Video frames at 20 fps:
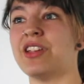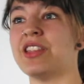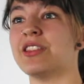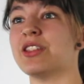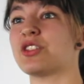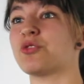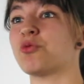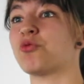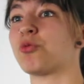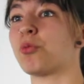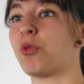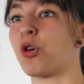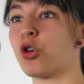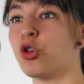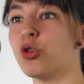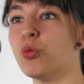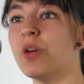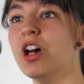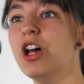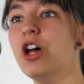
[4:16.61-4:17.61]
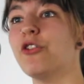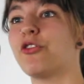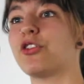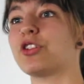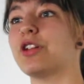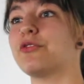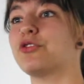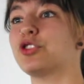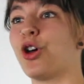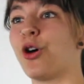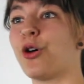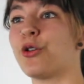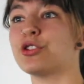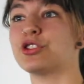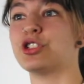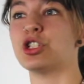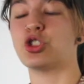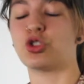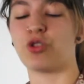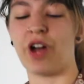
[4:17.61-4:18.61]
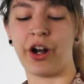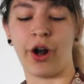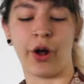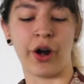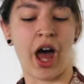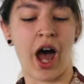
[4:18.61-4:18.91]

In this room full of toes to tread on,